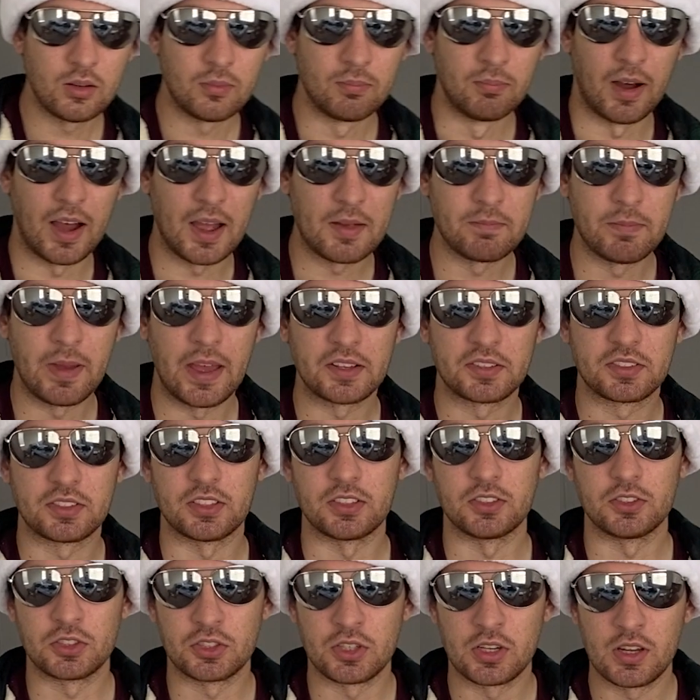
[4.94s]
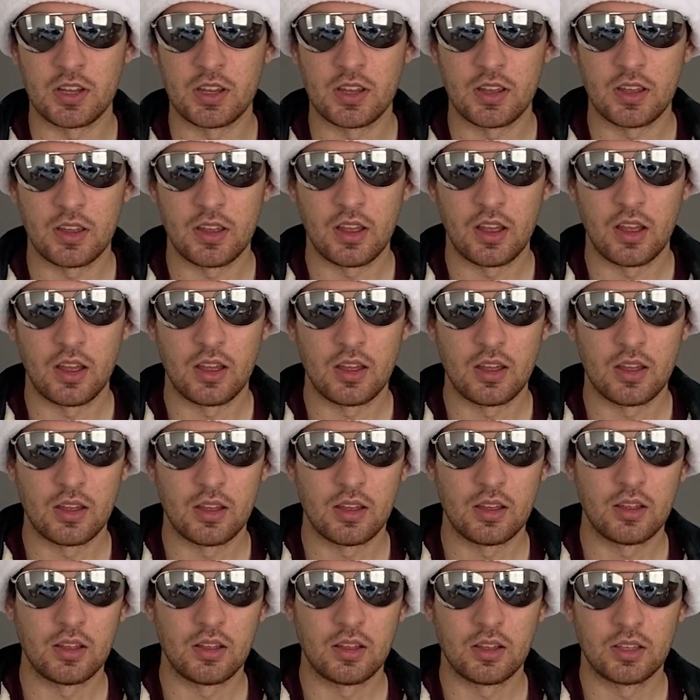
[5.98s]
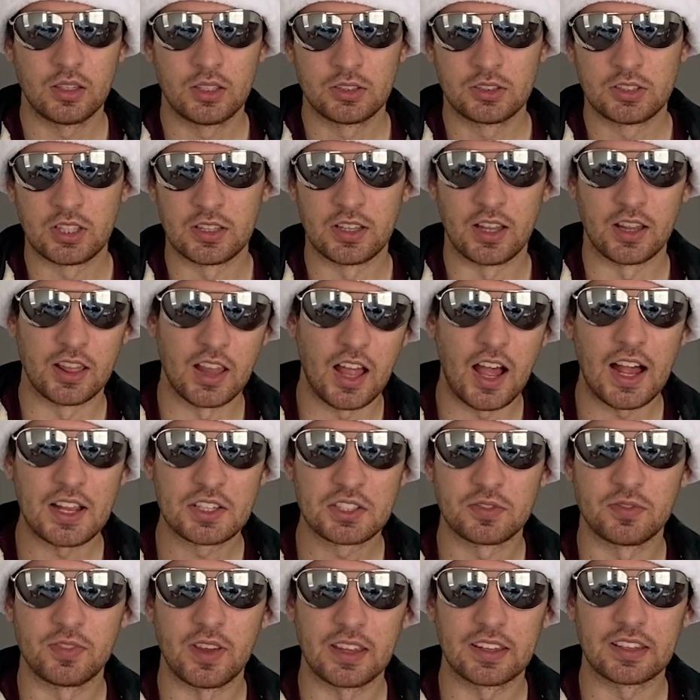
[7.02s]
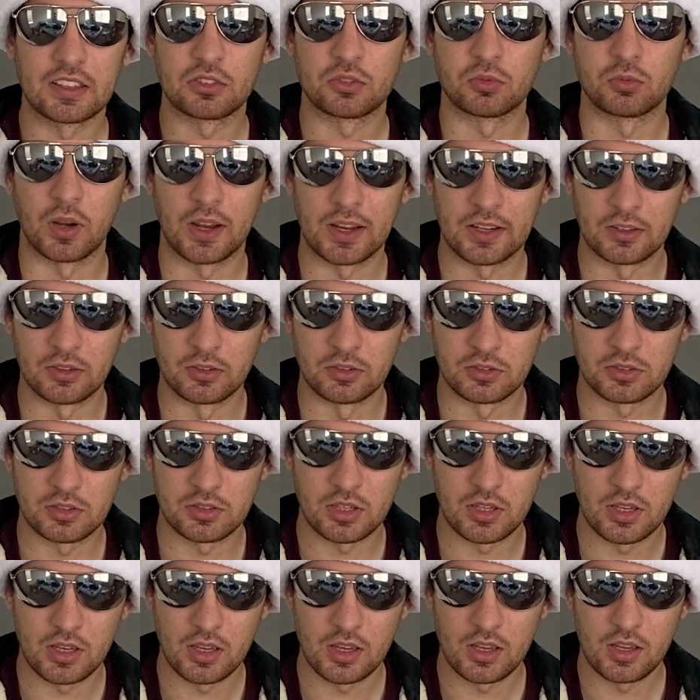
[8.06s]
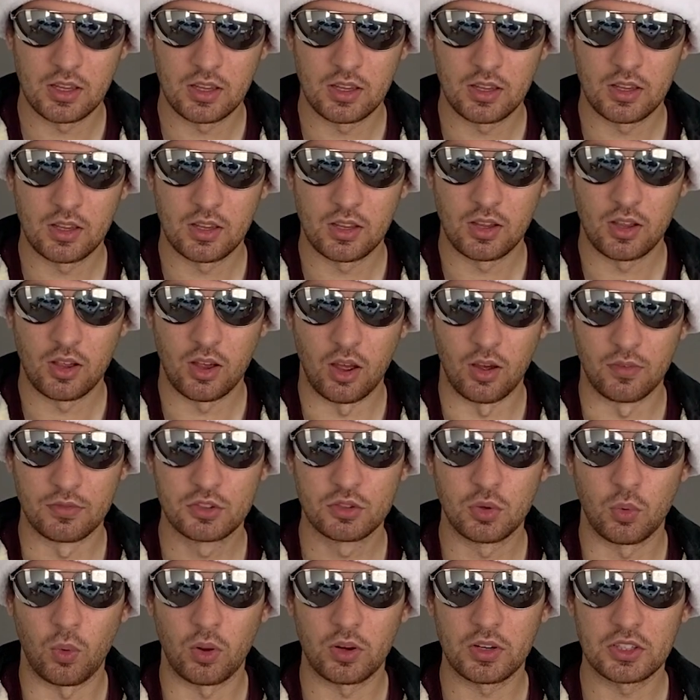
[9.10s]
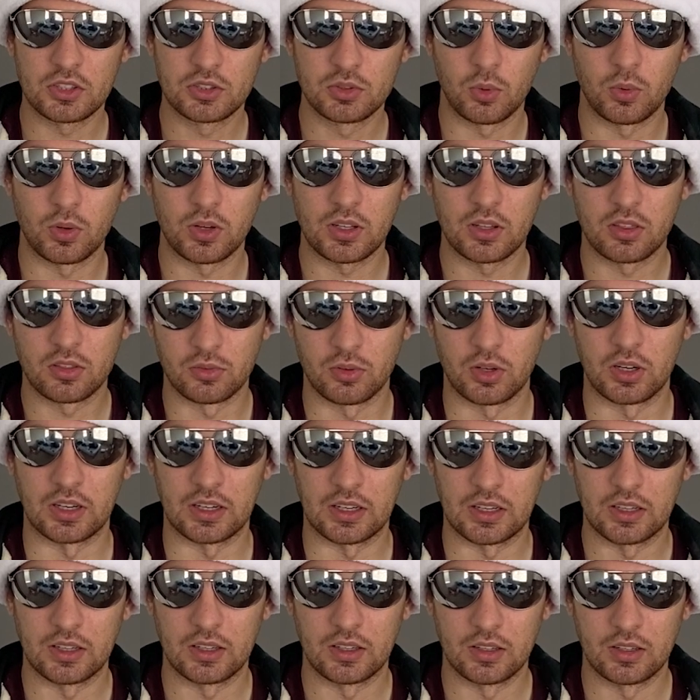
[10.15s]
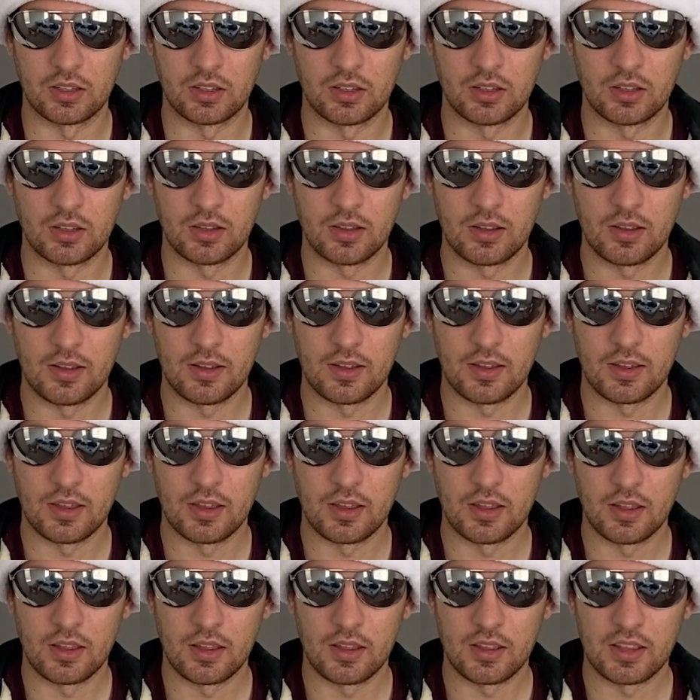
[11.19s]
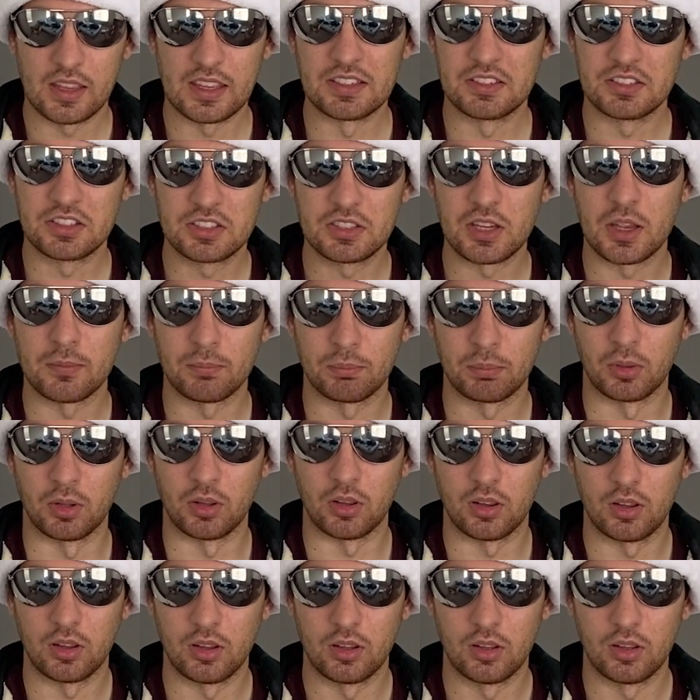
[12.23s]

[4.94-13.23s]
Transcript: My message to the Las Vegas Raiders of 2023 is simple.